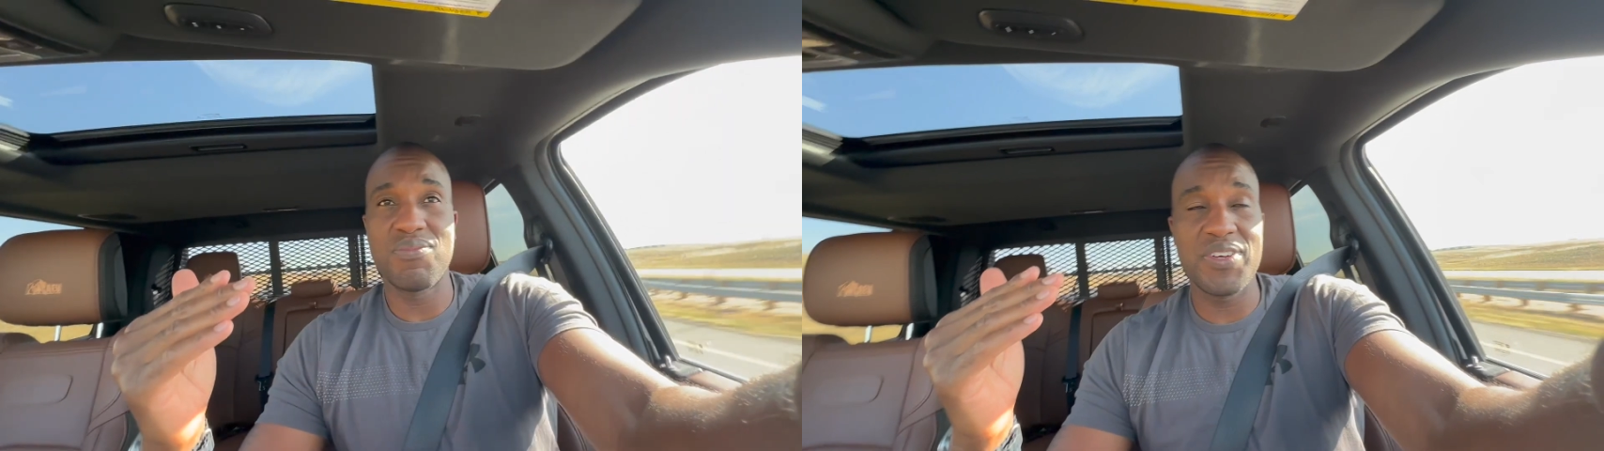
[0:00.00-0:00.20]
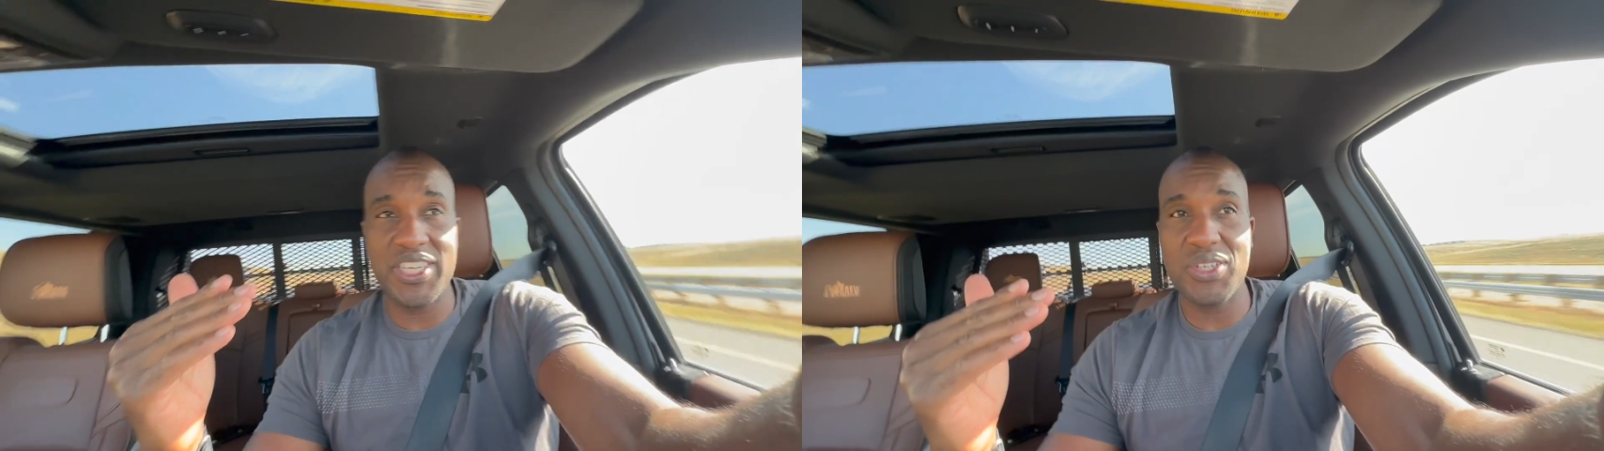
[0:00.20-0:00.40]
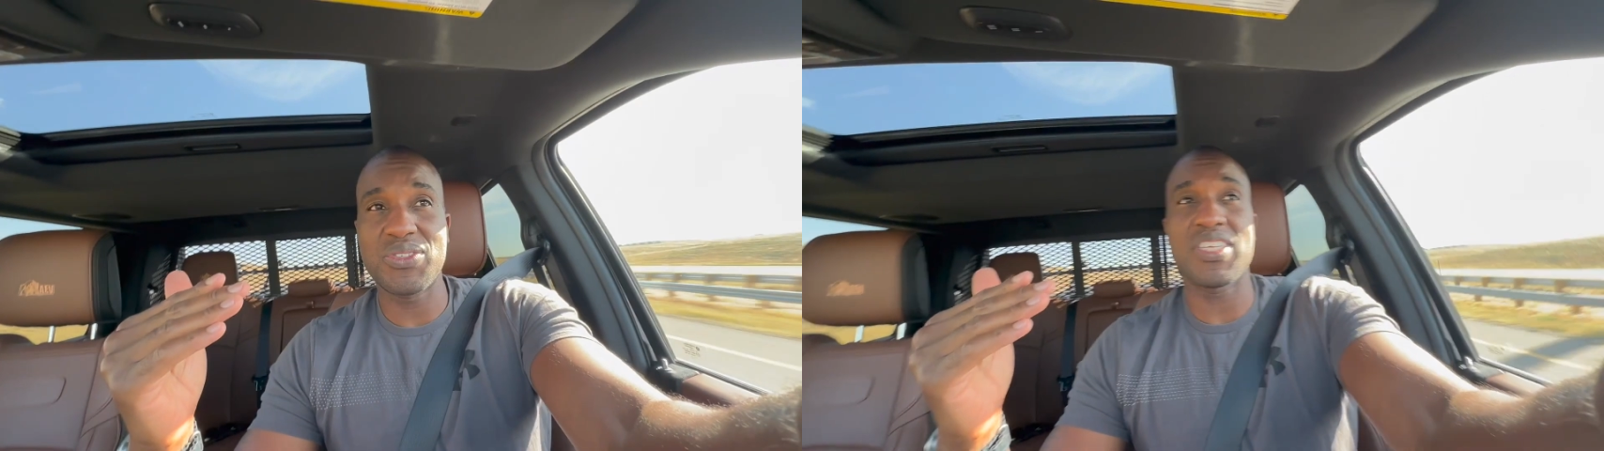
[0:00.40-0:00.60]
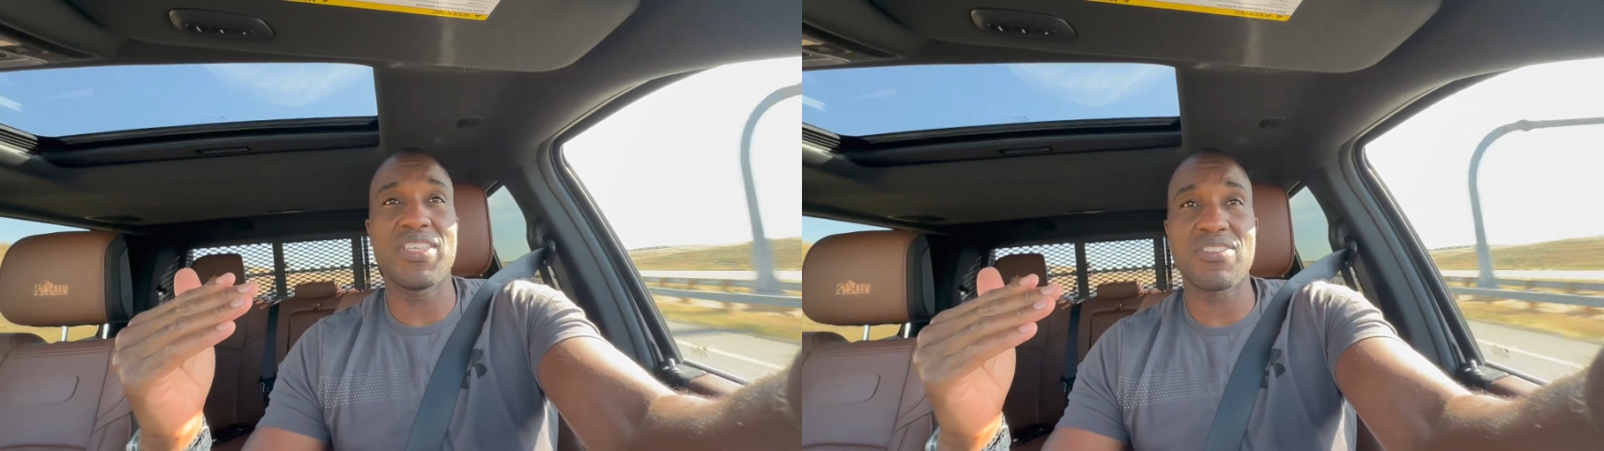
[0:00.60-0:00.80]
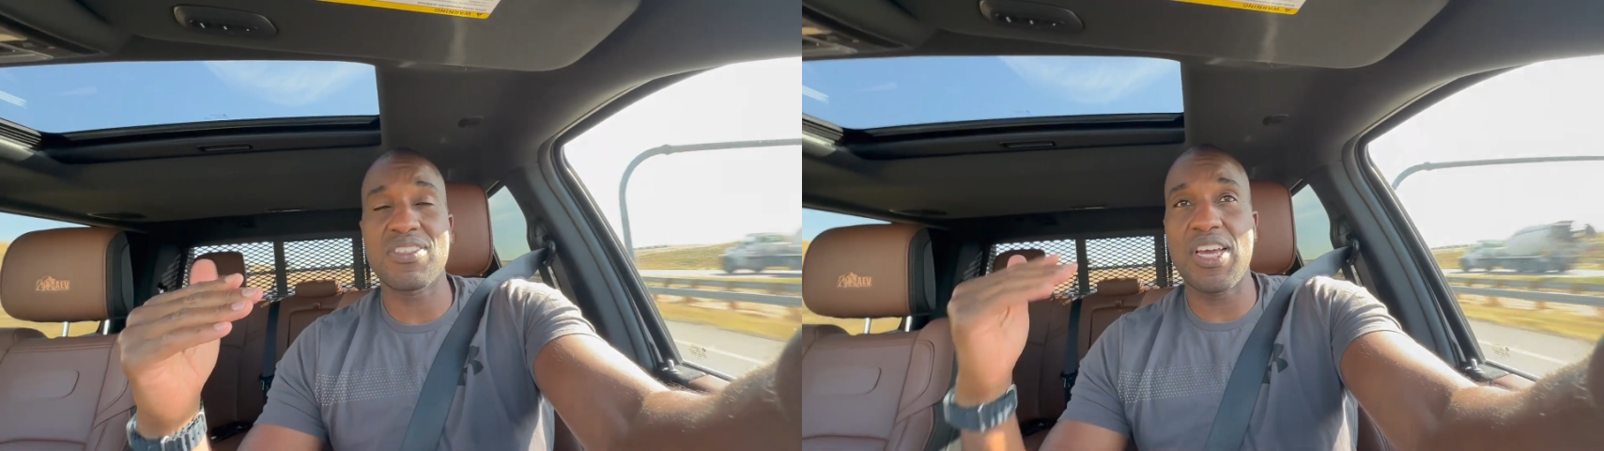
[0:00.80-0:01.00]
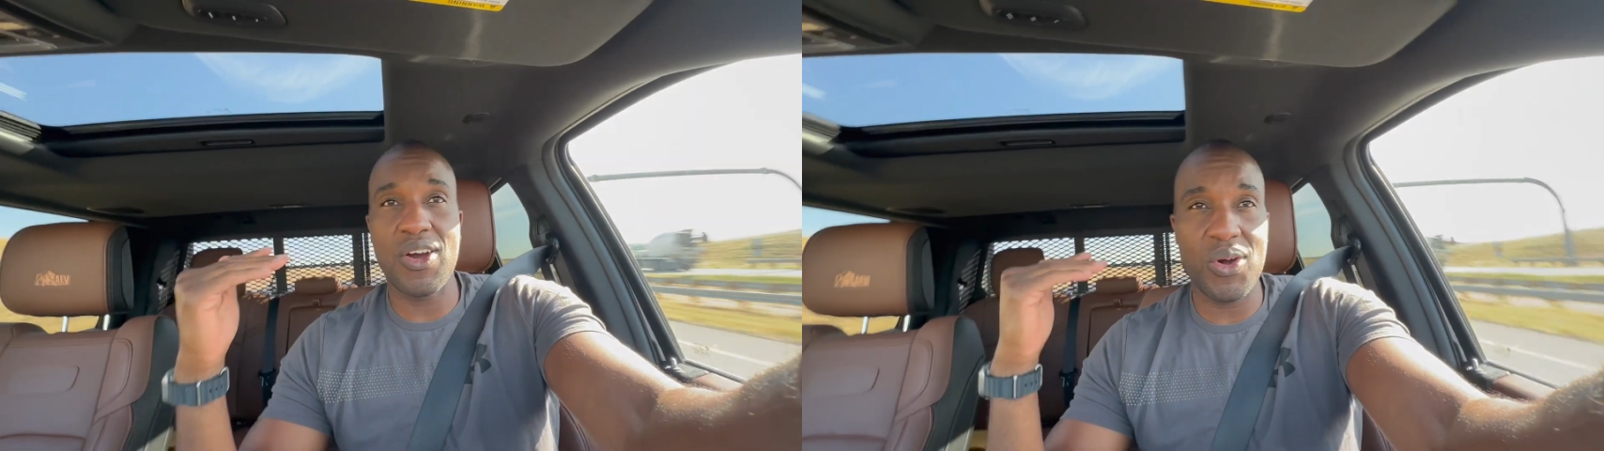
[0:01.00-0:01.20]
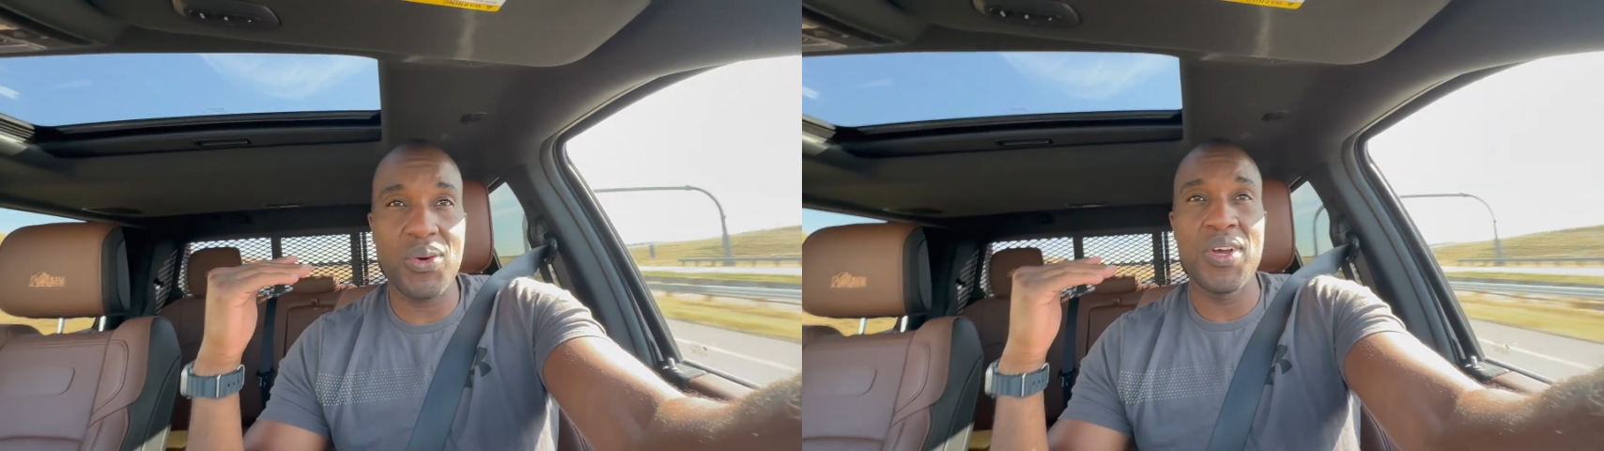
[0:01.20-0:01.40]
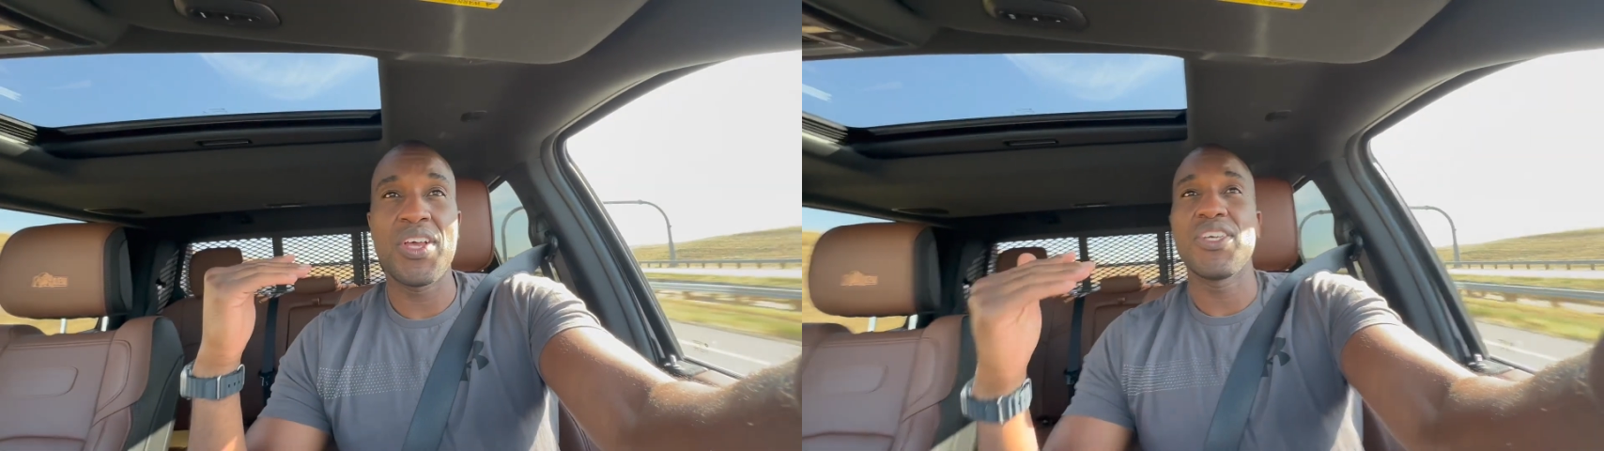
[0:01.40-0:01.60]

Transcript: videos in the snow.